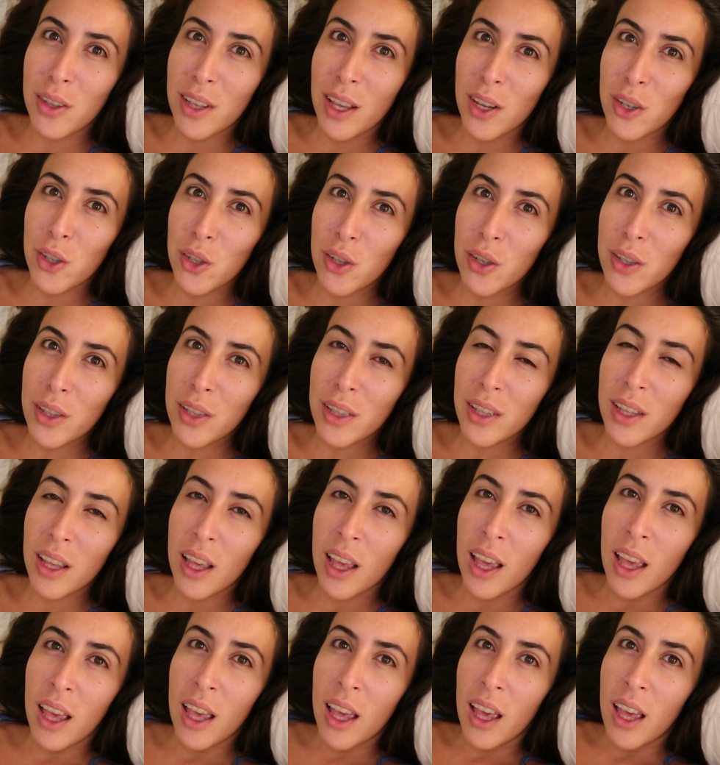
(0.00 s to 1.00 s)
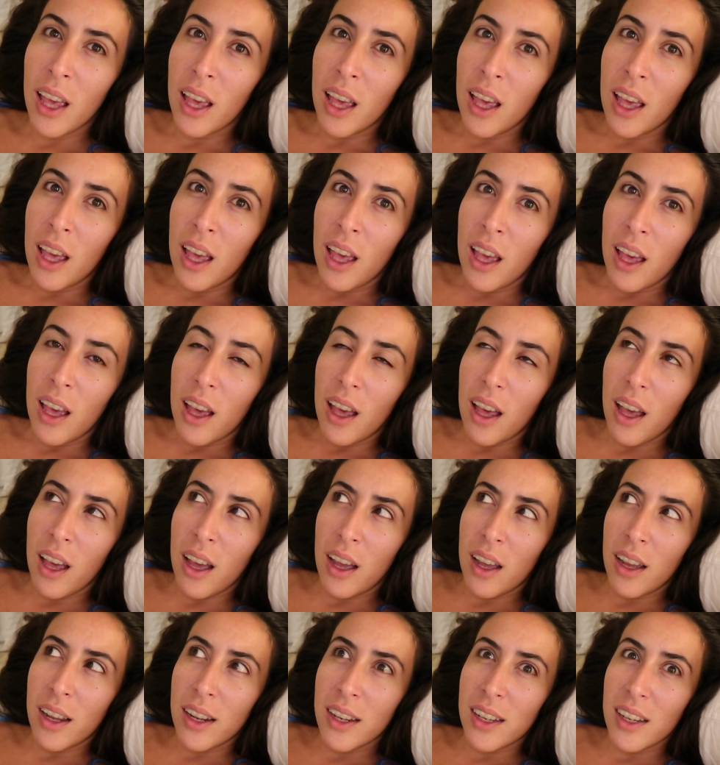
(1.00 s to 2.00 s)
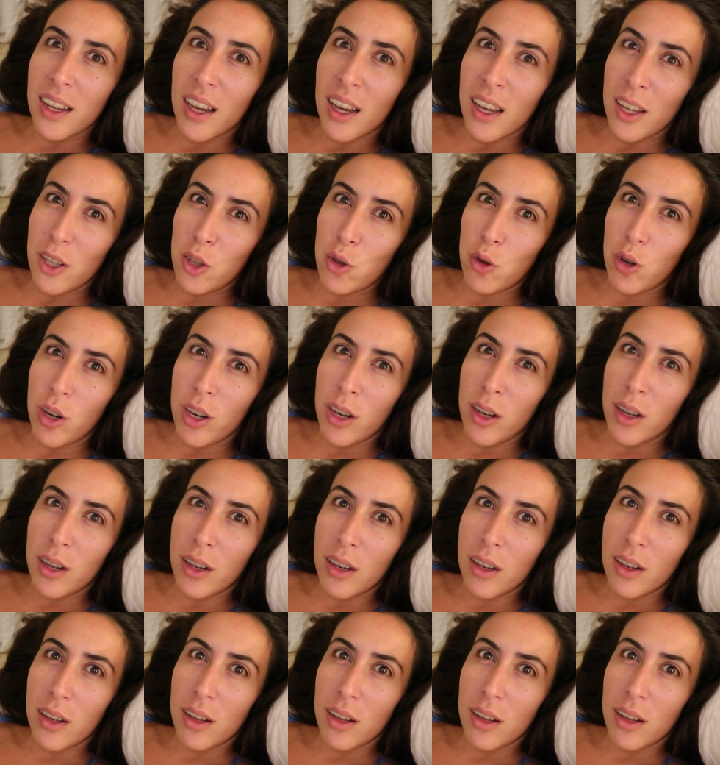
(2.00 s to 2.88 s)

sessions and I train